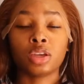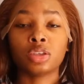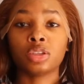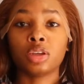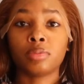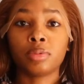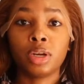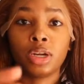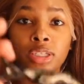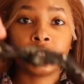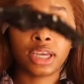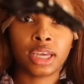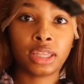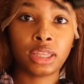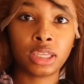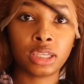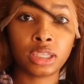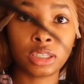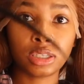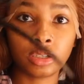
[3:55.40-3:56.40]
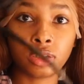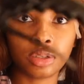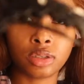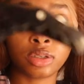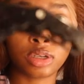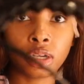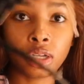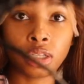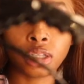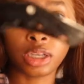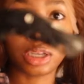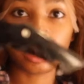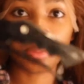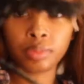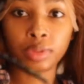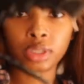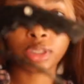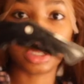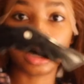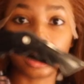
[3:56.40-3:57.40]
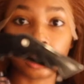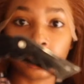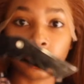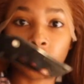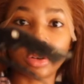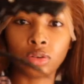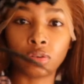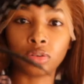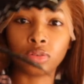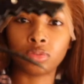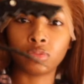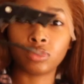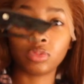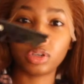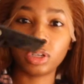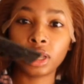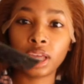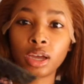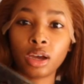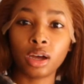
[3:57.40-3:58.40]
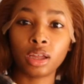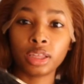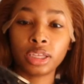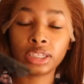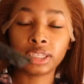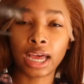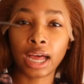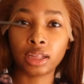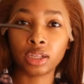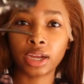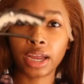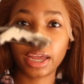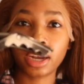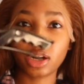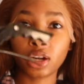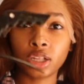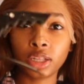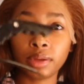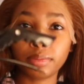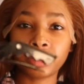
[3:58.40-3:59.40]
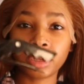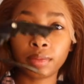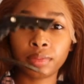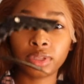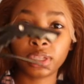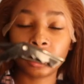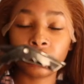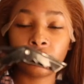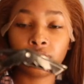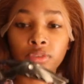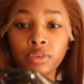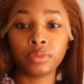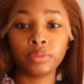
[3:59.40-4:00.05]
I'm gonna take these little clips, these little, what do they call these? Alligator clips, I believe.